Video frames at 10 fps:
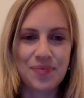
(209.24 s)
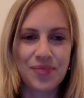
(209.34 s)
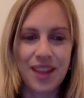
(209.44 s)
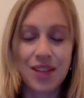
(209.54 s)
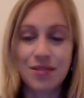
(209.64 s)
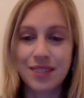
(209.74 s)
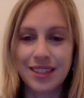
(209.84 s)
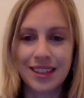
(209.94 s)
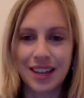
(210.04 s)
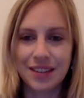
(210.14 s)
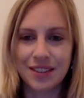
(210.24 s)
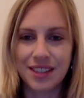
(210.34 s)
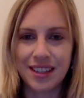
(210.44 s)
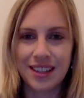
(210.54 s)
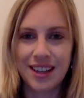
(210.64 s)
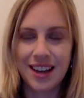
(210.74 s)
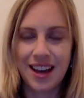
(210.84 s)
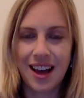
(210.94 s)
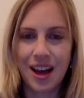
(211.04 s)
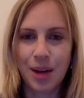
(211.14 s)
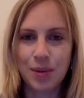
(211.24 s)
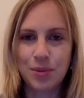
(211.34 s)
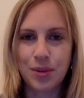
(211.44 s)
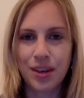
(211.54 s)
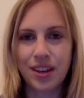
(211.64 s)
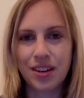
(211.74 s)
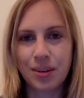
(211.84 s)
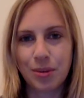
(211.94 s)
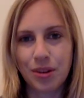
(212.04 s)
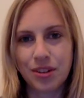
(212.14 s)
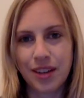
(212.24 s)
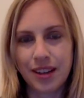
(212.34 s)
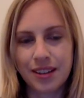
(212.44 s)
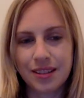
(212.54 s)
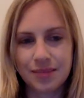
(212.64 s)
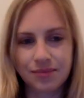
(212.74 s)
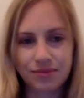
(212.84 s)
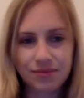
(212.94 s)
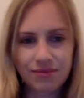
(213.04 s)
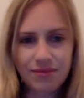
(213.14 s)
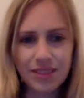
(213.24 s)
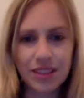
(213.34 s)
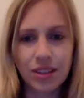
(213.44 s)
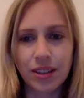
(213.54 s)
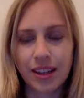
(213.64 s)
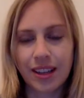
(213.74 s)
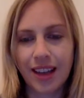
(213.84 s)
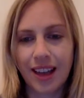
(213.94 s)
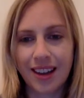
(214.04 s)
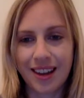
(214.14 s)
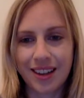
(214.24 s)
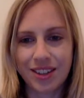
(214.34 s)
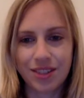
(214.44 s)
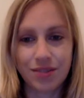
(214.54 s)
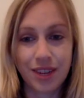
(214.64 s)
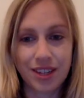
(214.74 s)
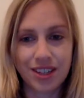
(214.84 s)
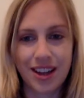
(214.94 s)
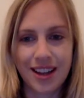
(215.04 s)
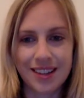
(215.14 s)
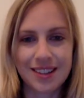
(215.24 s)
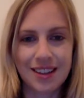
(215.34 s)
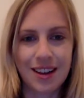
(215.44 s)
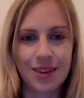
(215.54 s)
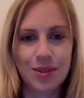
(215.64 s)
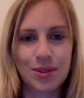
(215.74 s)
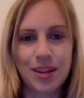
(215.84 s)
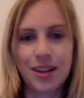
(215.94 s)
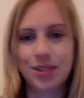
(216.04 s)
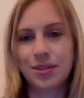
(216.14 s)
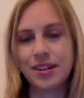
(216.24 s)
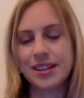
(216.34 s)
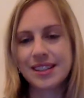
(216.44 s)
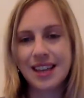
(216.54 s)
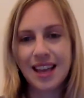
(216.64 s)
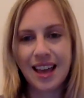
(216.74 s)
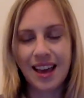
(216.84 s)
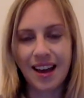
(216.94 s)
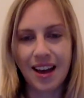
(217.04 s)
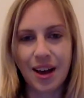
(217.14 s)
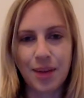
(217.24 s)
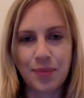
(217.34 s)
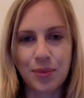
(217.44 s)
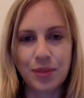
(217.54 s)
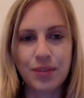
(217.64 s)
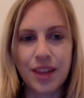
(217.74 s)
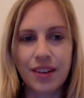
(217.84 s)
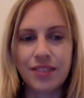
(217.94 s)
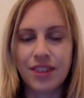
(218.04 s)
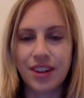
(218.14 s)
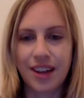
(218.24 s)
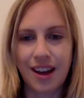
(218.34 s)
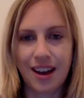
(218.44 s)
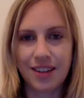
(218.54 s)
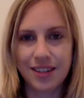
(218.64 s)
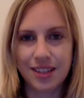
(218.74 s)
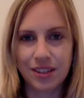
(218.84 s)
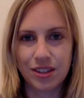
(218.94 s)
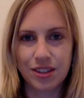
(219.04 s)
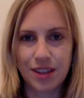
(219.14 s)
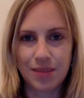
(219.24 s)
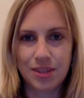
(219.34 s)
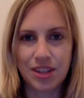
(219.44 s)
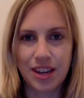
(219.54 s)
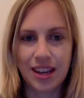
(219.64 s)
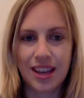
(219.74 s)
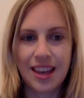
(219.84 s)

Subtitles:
I really loved it. I was working on a project looking at a red giant star called Arcturus with very, very high resolution imaging,